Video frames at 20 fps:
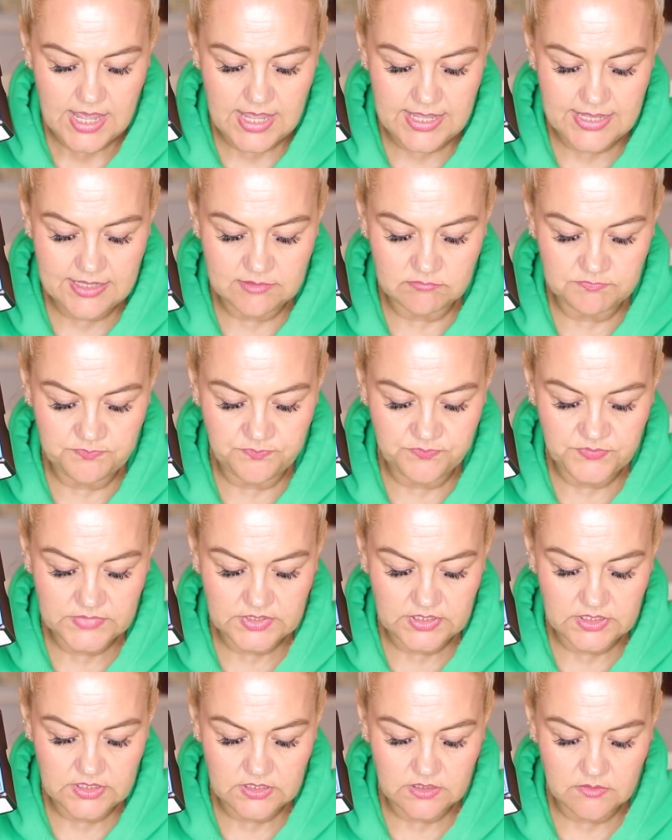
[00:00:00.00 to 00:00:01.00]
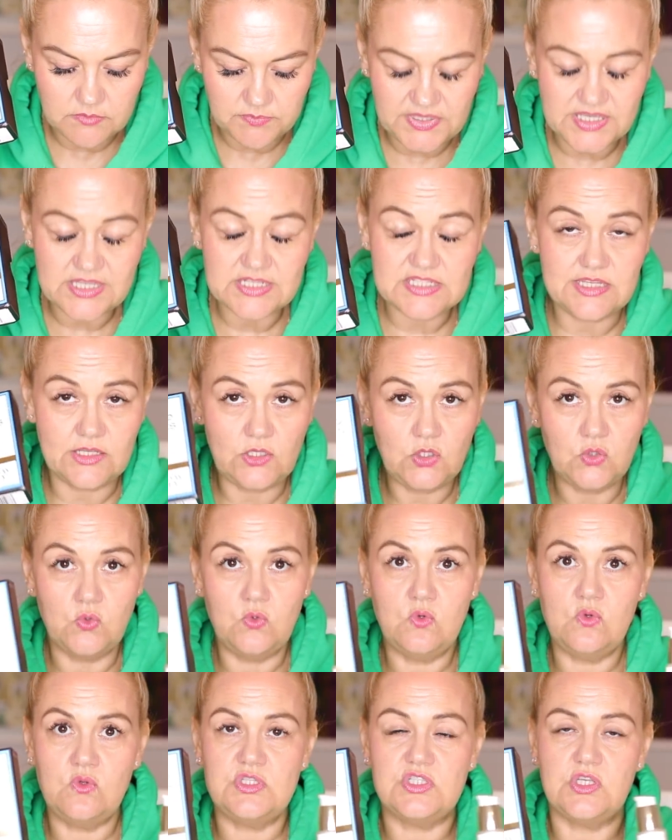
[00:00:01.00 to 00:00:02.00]
Um, because the
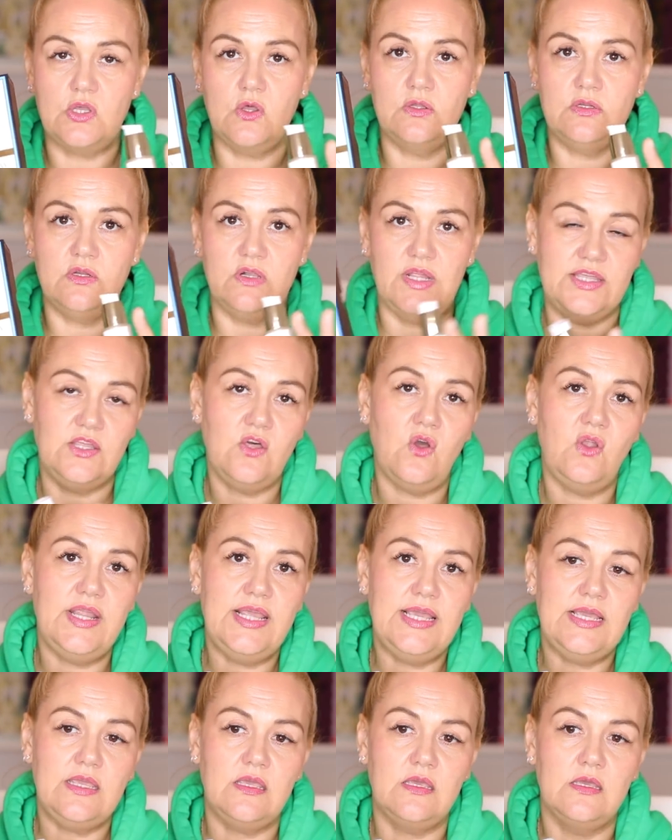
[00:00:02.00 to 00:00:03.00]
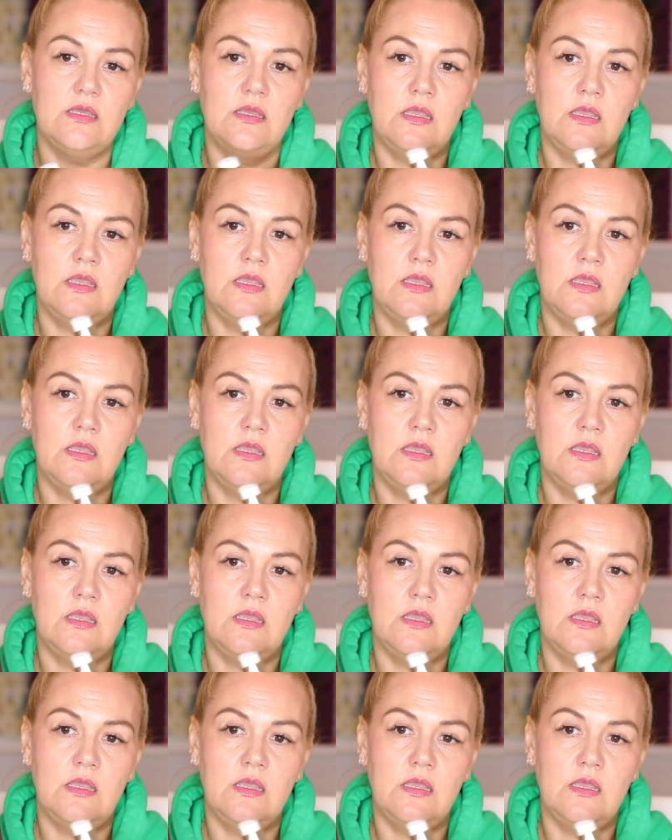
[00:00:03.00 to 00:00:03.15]
laws on glycolic